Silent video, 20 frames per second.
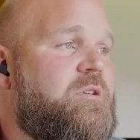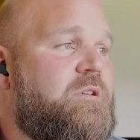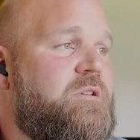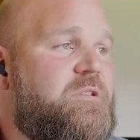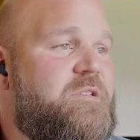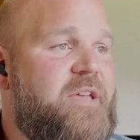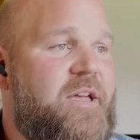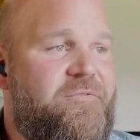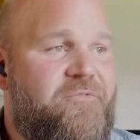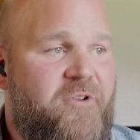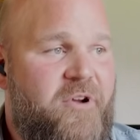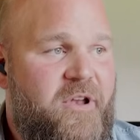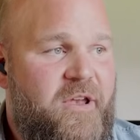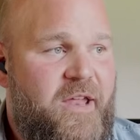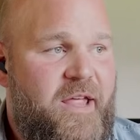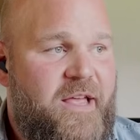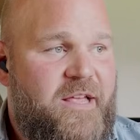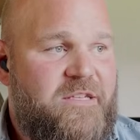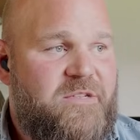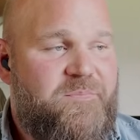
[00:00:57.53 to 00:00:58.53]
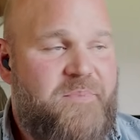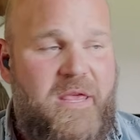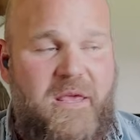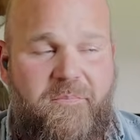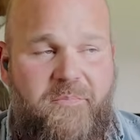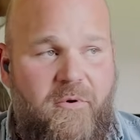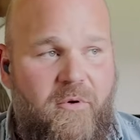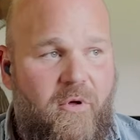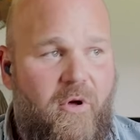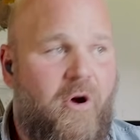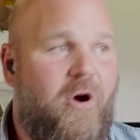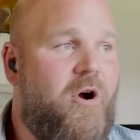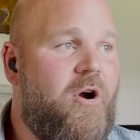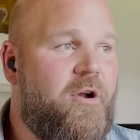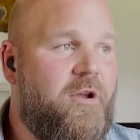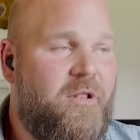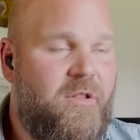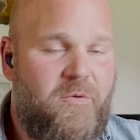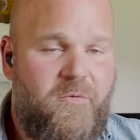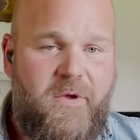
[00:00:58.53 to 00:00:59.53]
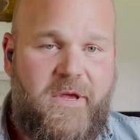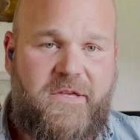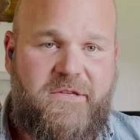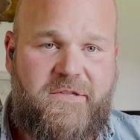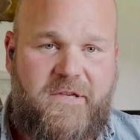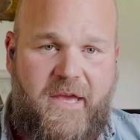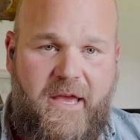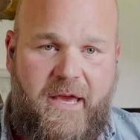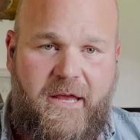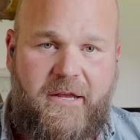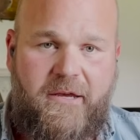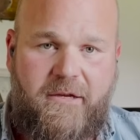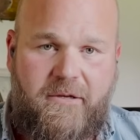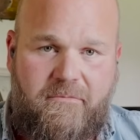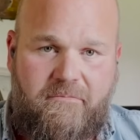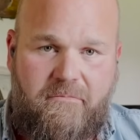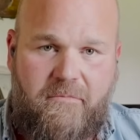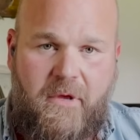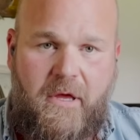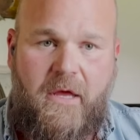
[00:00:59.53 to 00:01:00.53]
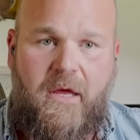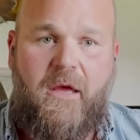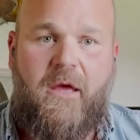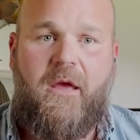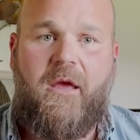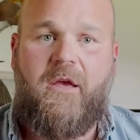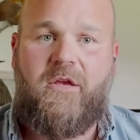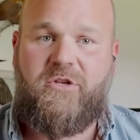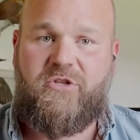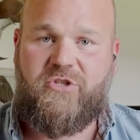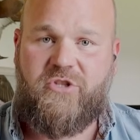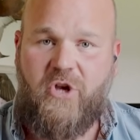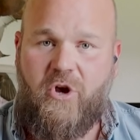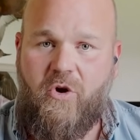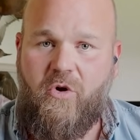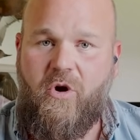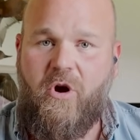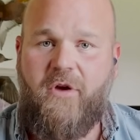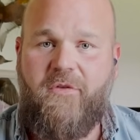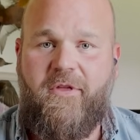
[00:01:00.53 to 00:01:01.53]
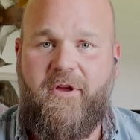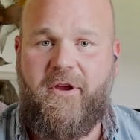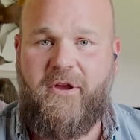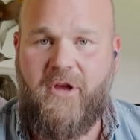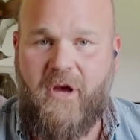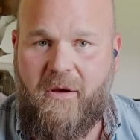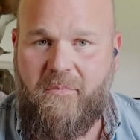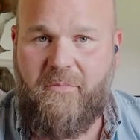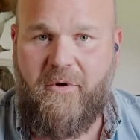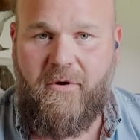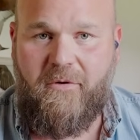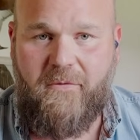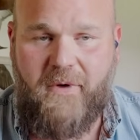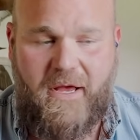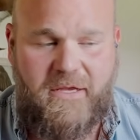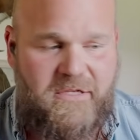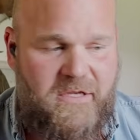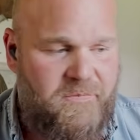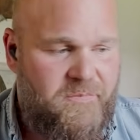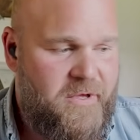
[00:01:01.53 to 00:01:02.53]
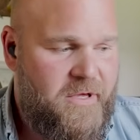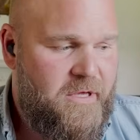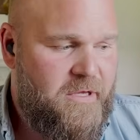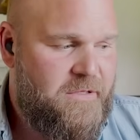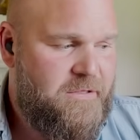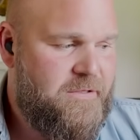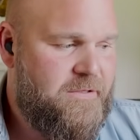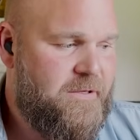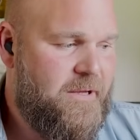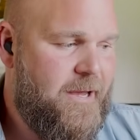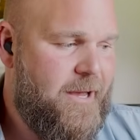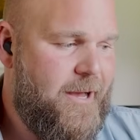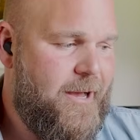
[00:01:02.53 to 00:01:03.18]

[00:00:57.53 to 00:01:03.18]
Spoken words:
different as people are in Louisiana, so are their gumbo recipes.